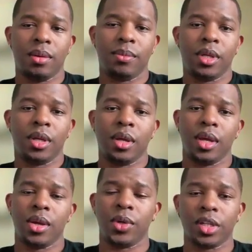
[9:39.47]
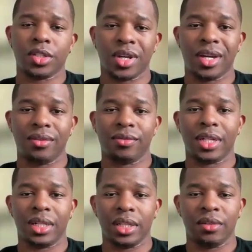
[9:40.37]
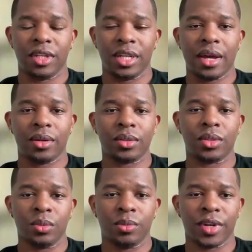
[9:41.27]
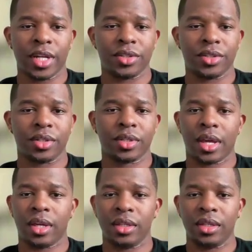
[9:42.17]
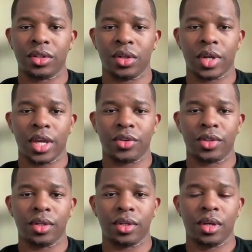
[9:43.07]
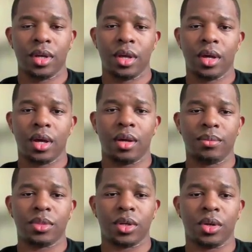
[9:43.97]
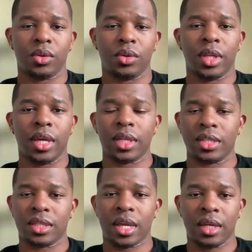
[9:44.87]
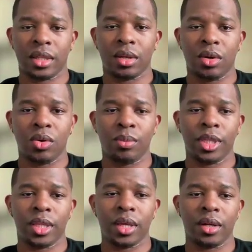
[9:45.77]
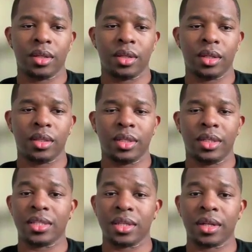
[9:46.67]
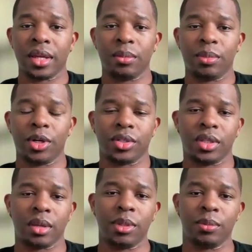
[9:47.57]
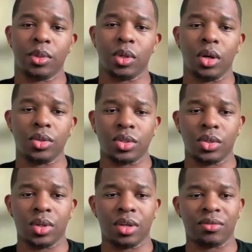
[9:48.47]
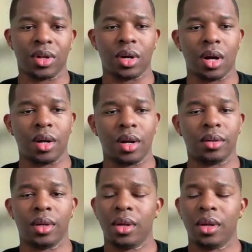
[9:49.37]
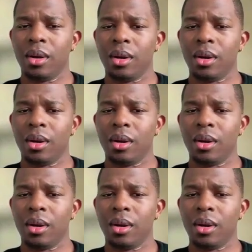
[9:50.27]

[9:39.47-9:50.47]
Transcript: Um, and we also have live-in house supervisors at each location. So they stay at the home, but they are the designated person that people go to if there are